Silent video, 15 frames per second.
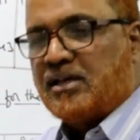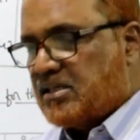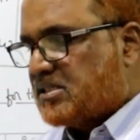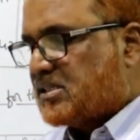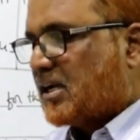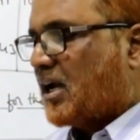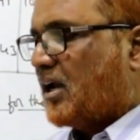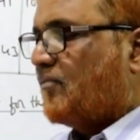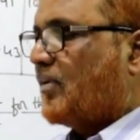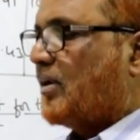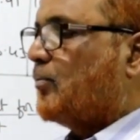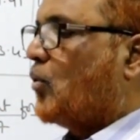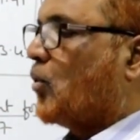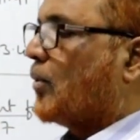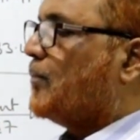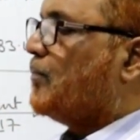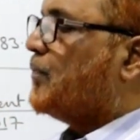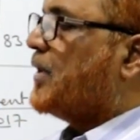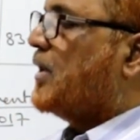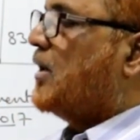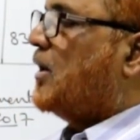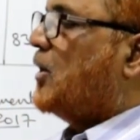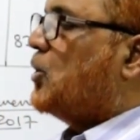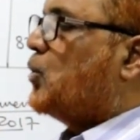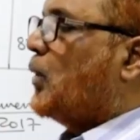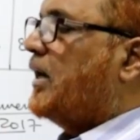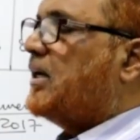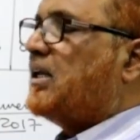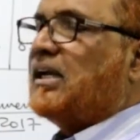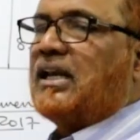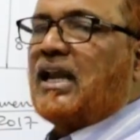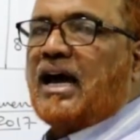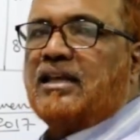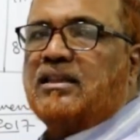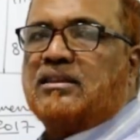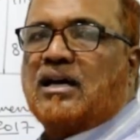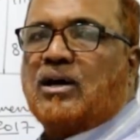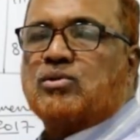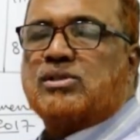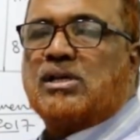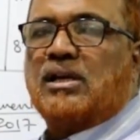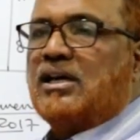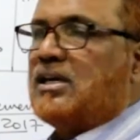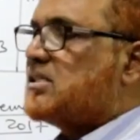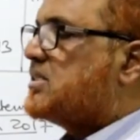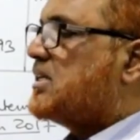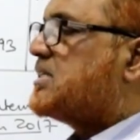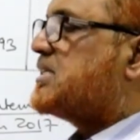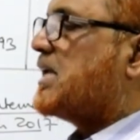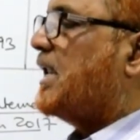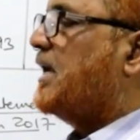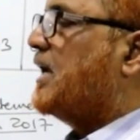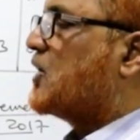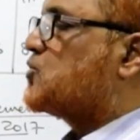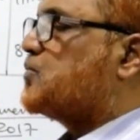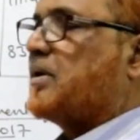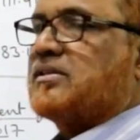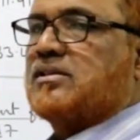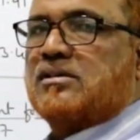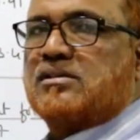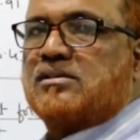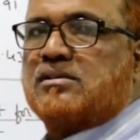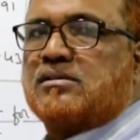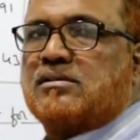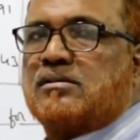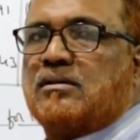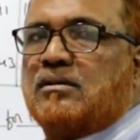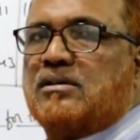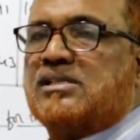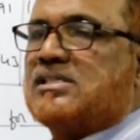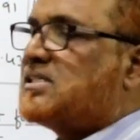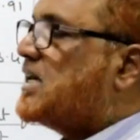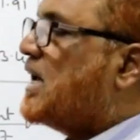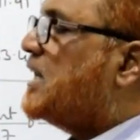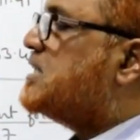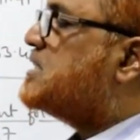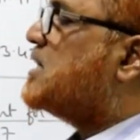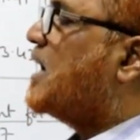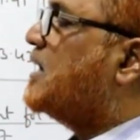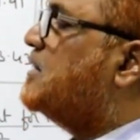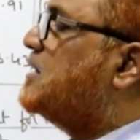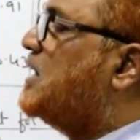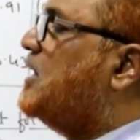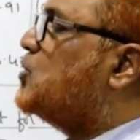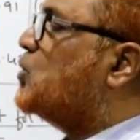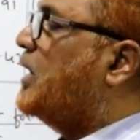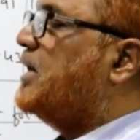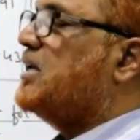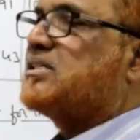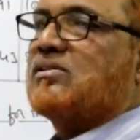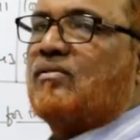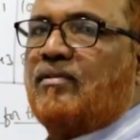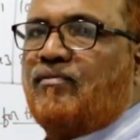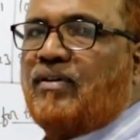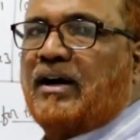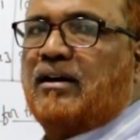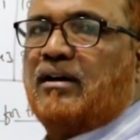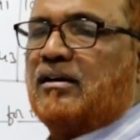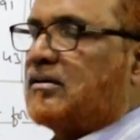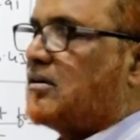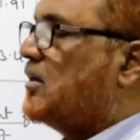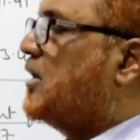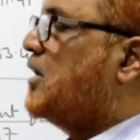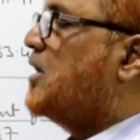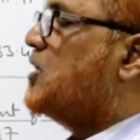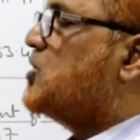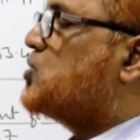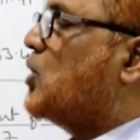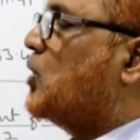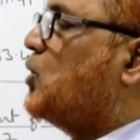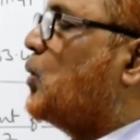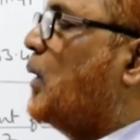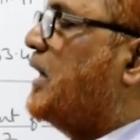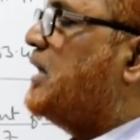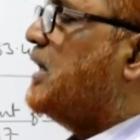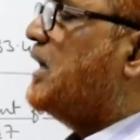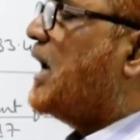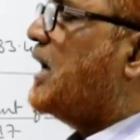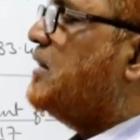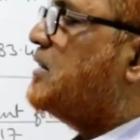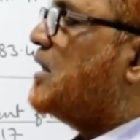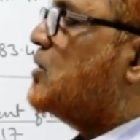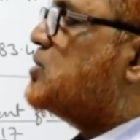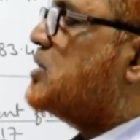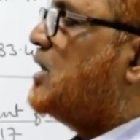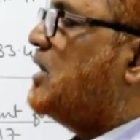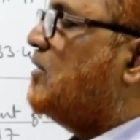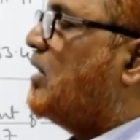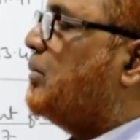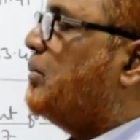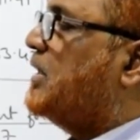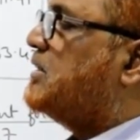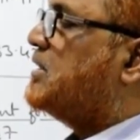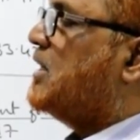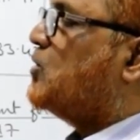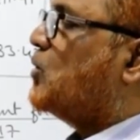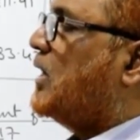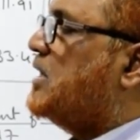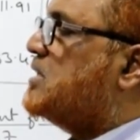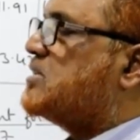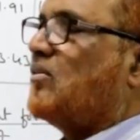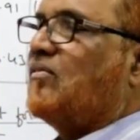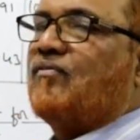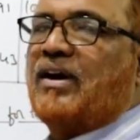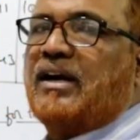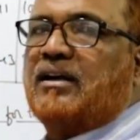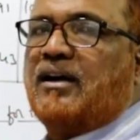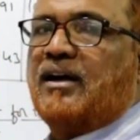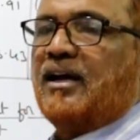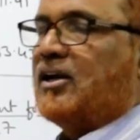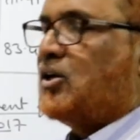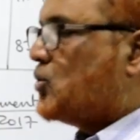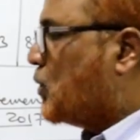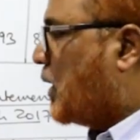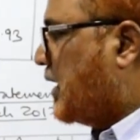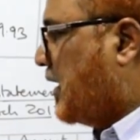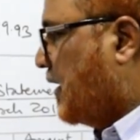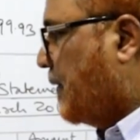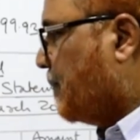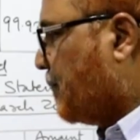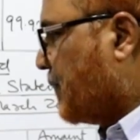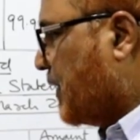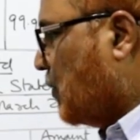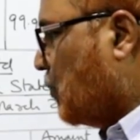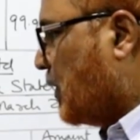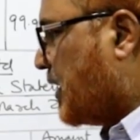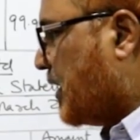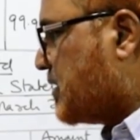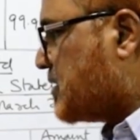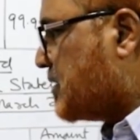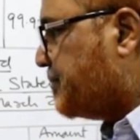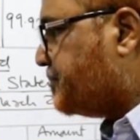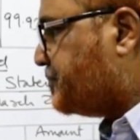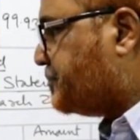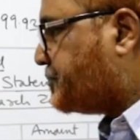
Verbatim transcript: Second, one more. 29,000 is the selling expenses. Sales are 327,500. So 29,000 divided by 327,500 into 100. You will get